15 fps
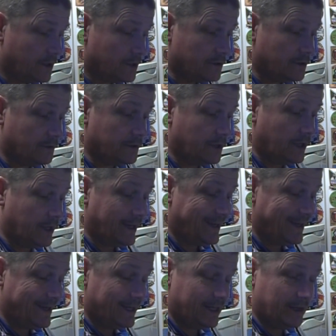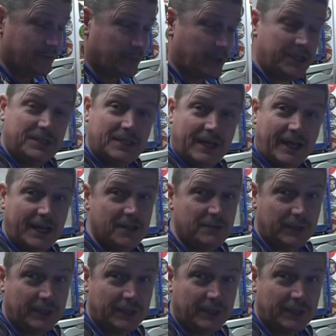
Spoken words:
So I've got a pressure gauge